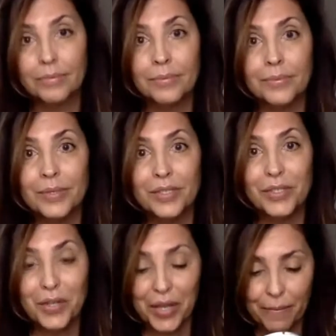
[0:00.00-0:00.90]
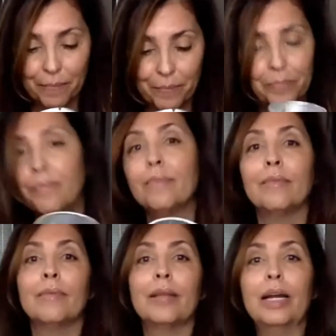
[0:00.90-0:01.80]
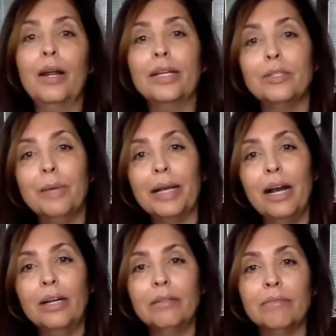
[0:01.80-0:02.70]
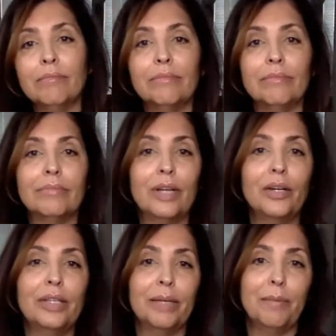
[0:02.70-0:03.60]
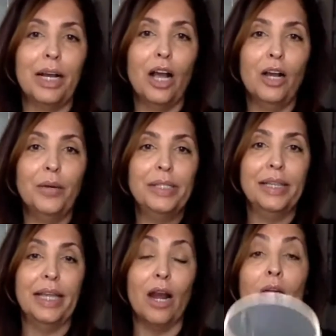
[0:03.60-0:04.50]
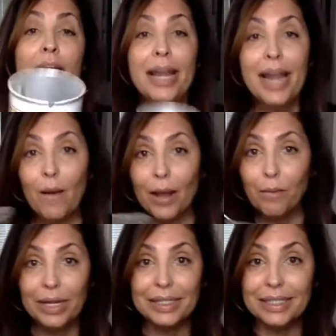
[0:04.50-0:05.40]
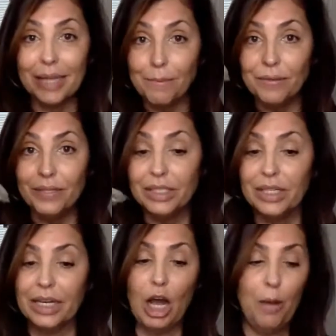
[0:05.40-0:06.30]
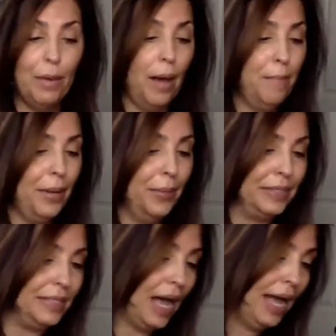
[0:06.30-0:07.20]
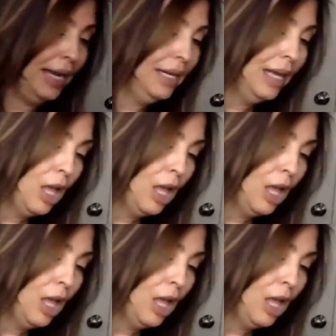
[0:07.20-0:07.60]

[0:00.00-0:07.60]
Let me show you. All right, so it's hard to think. My concrete's in there. Now I want some of it to come up on the side